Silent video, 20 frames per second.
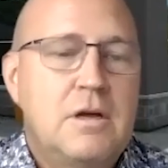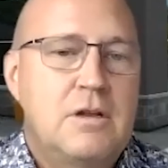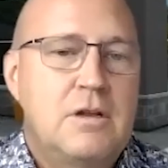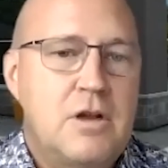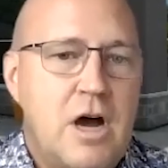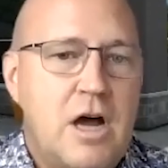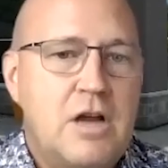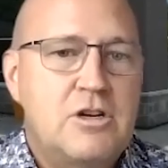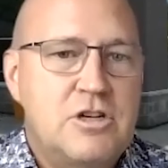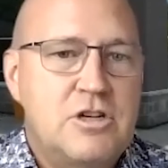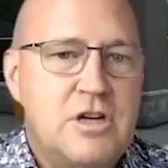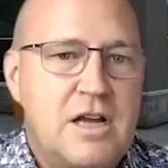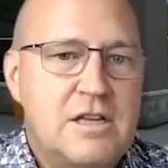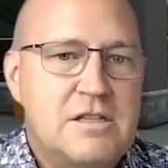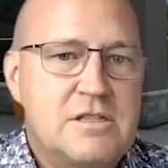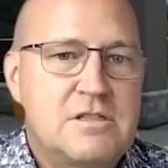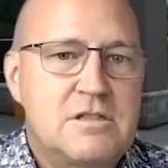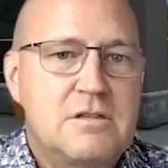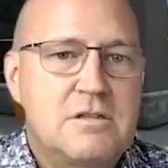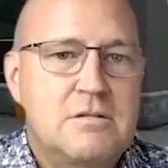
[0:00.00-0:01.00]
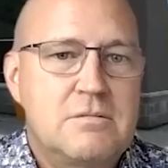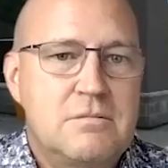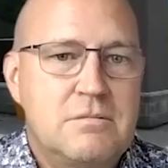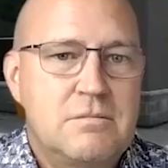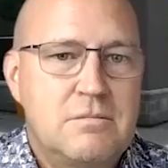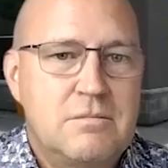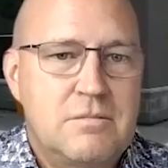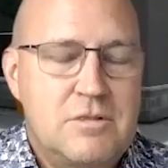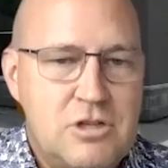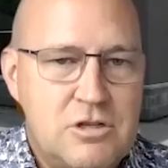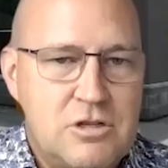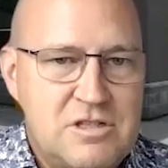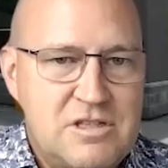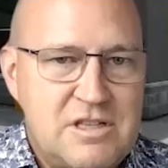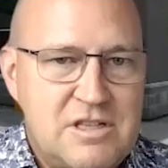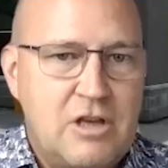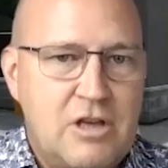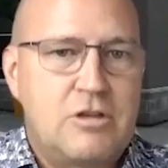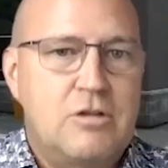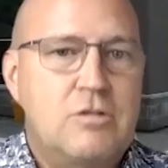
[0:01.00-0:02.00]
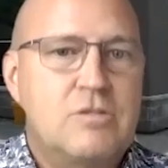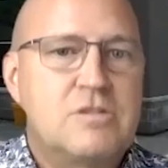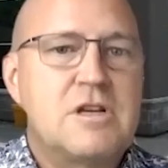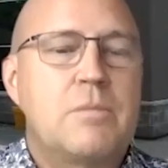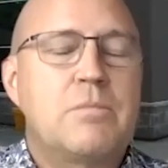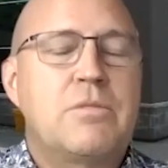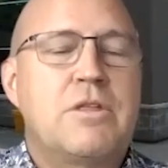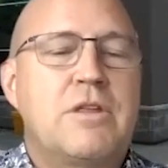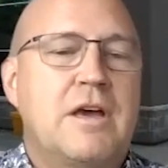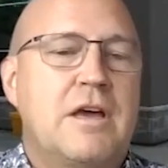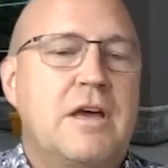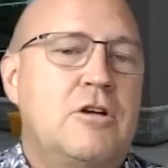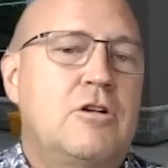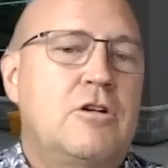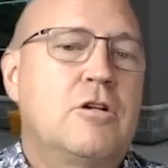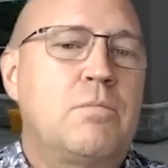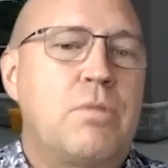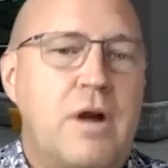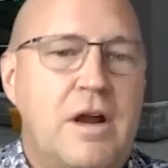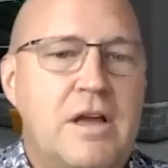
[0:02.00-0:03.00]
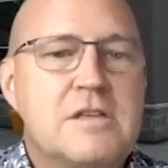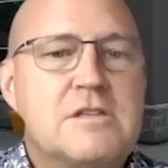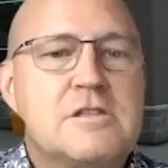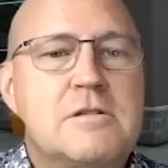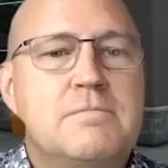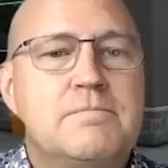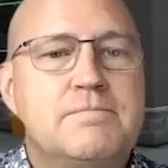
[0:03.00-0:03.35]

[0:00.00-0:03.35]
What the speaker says: not just to sell you something at a good price.